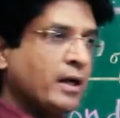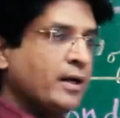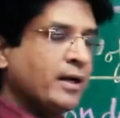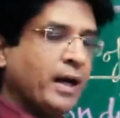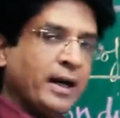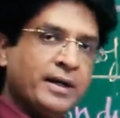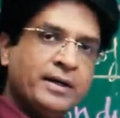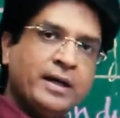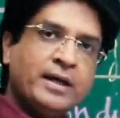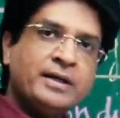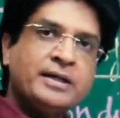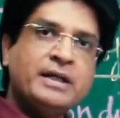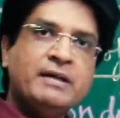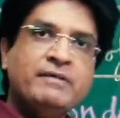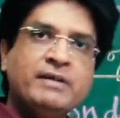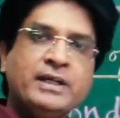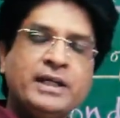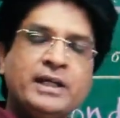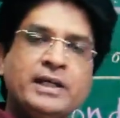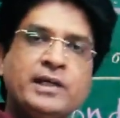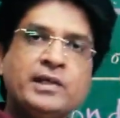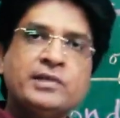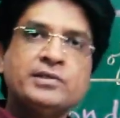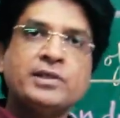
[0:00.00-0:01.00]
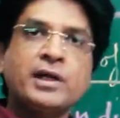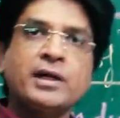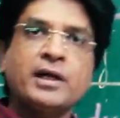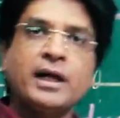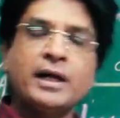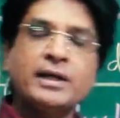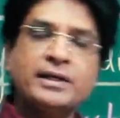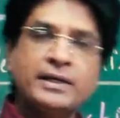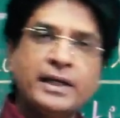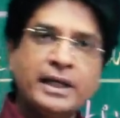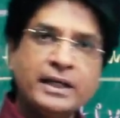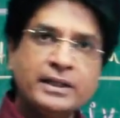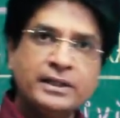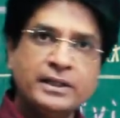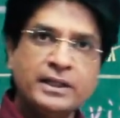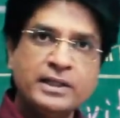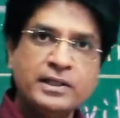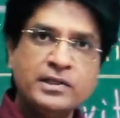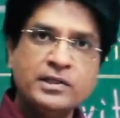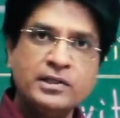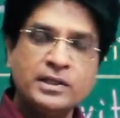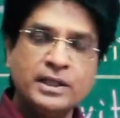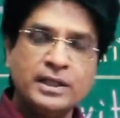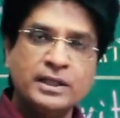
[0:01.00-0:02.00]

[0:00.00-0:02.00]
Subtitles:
Conductivity is the conductance